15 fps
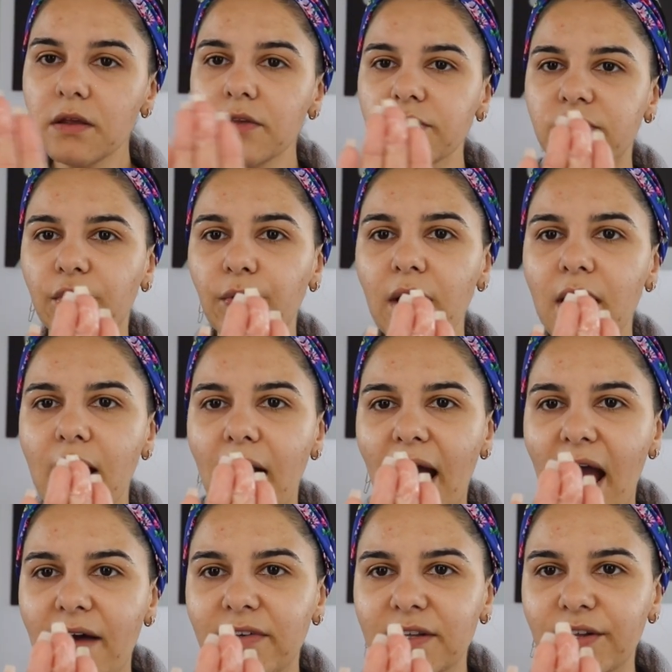So I
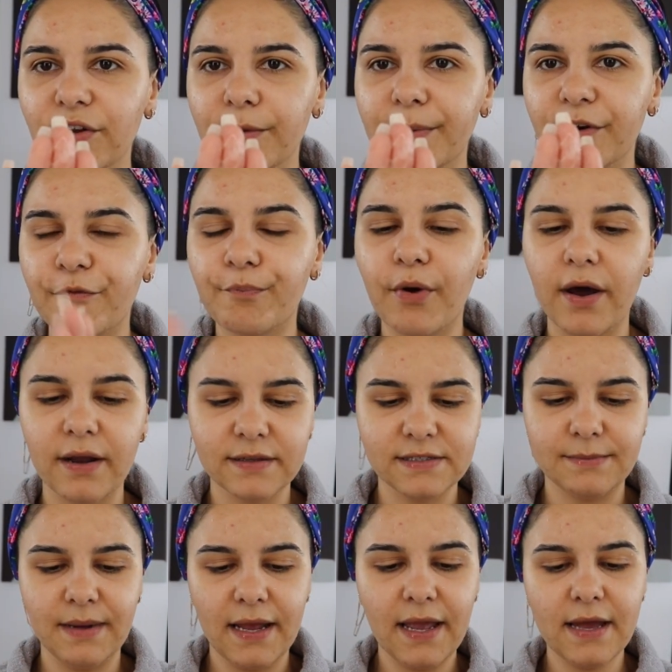have a little bit of product
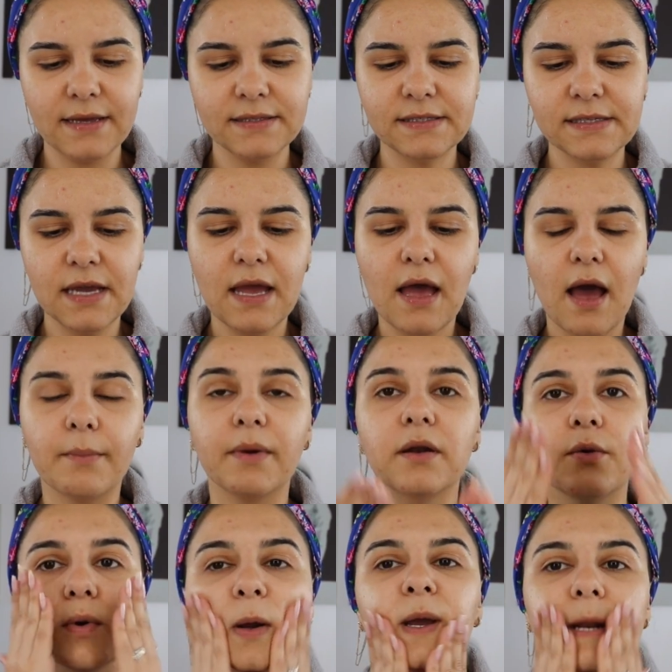in my hands. I'm
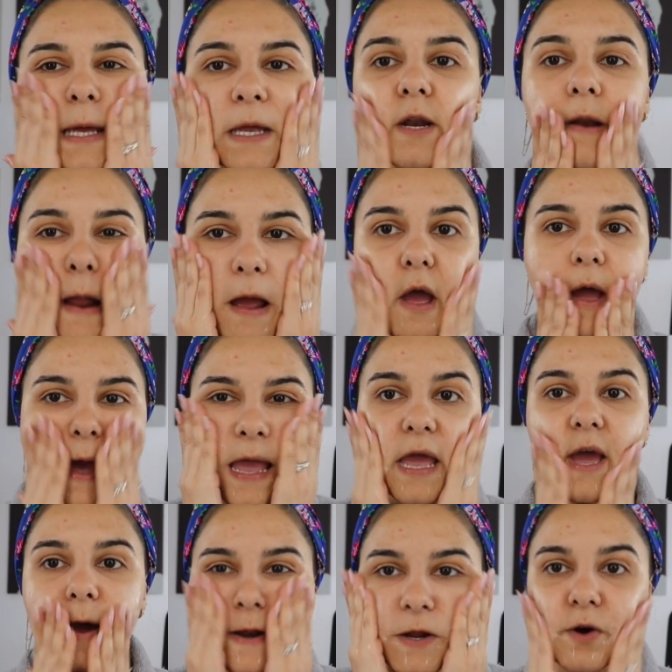gonna work it in
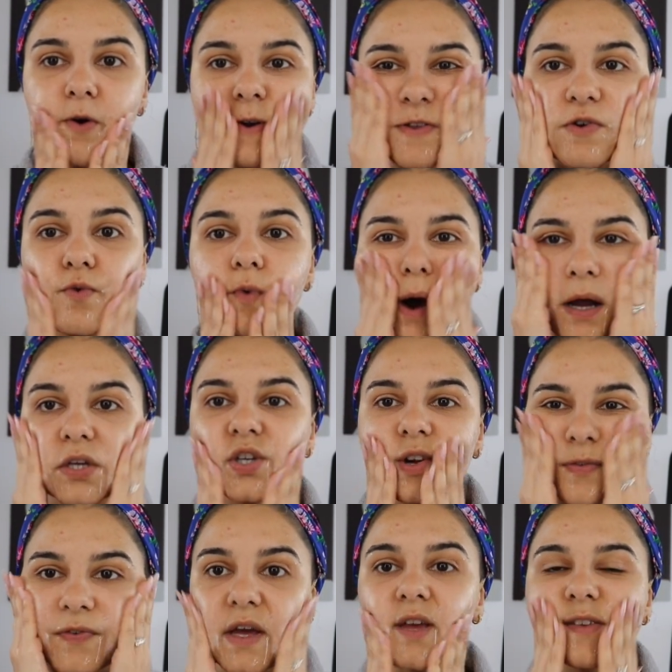and you're going to wash your
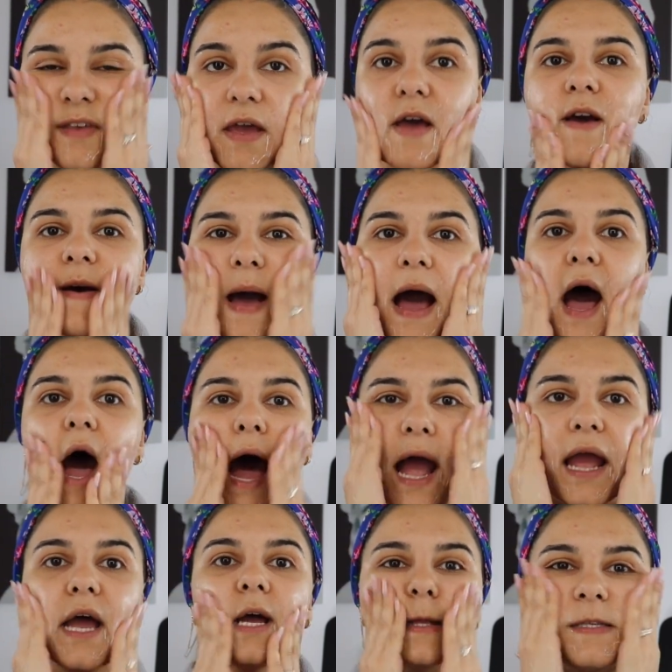face. I
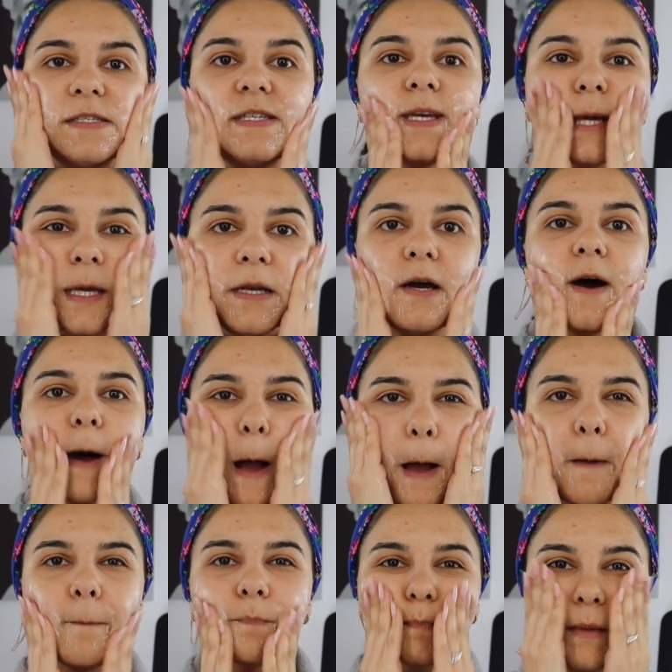had seen,
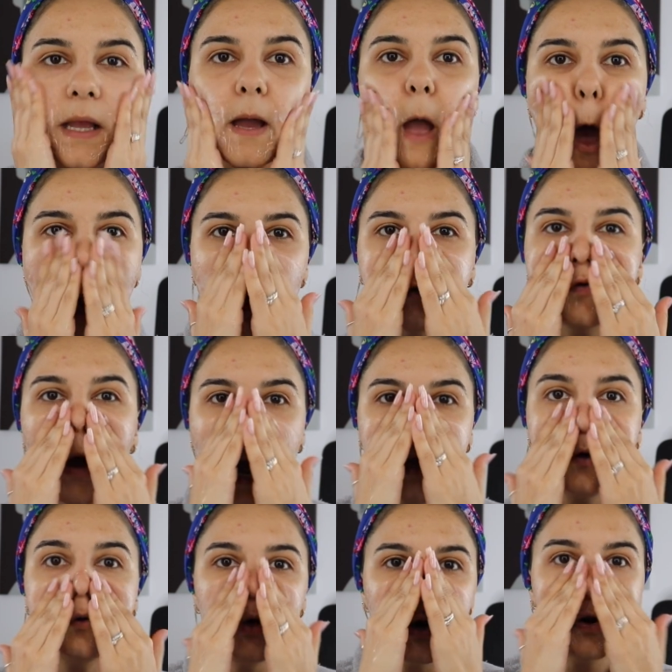so I
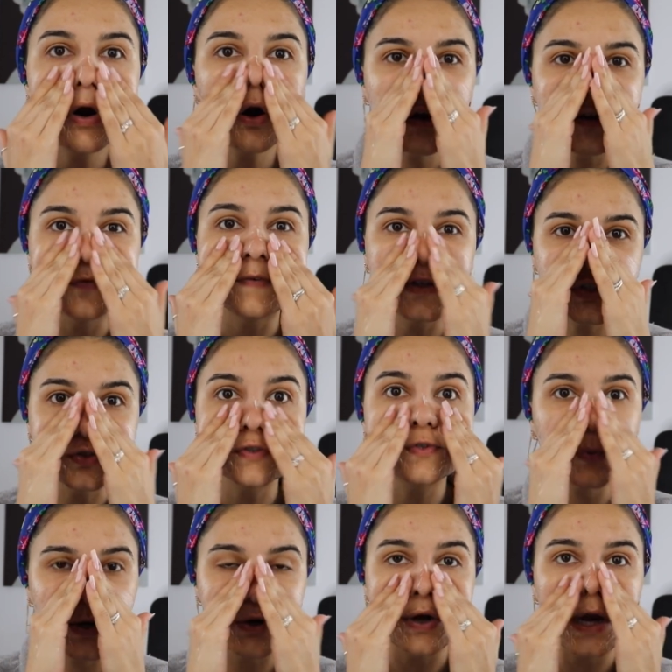don't know her official
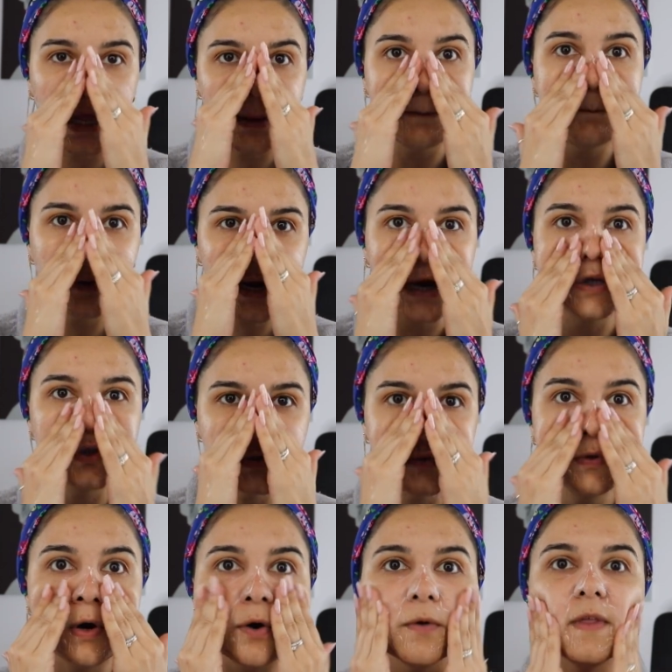Twitter name, but I
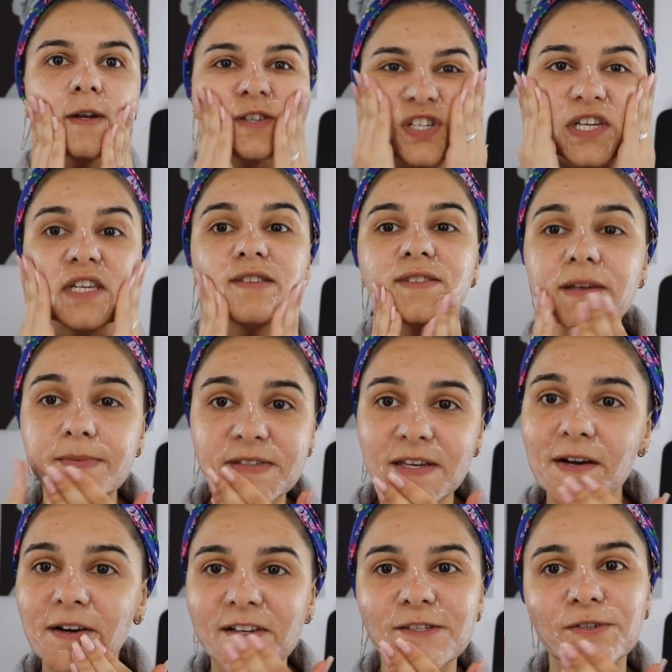do know that she is
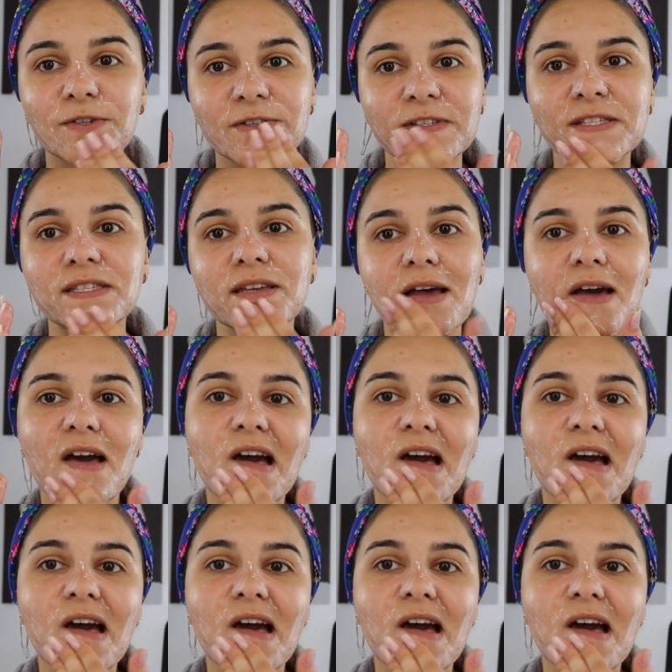Nipsey Hussle's